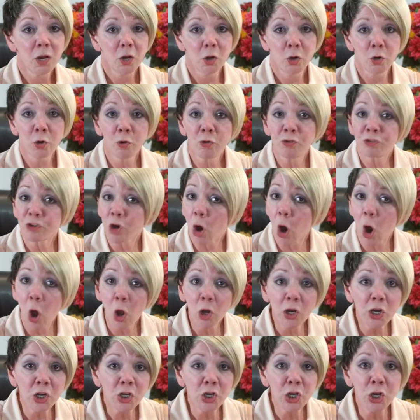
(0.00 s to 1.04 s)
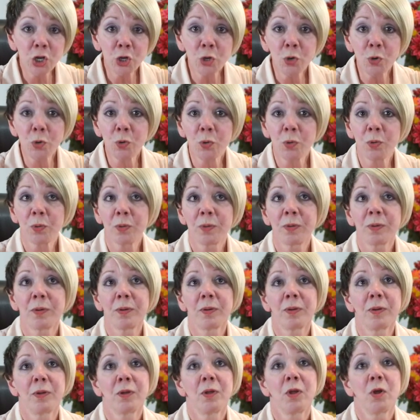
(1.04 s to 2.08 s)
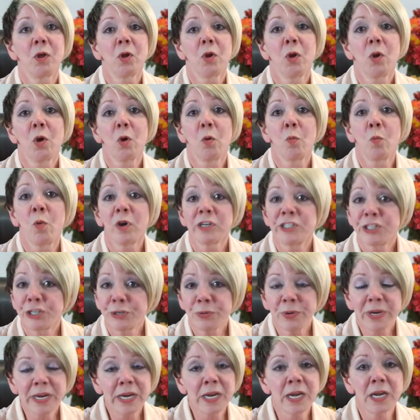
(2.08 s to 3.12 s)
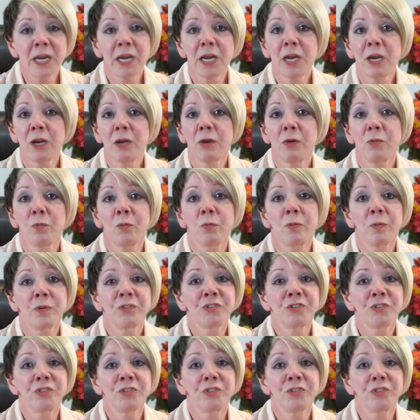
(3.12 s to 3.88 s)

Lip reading: who's calling you, what you're eating,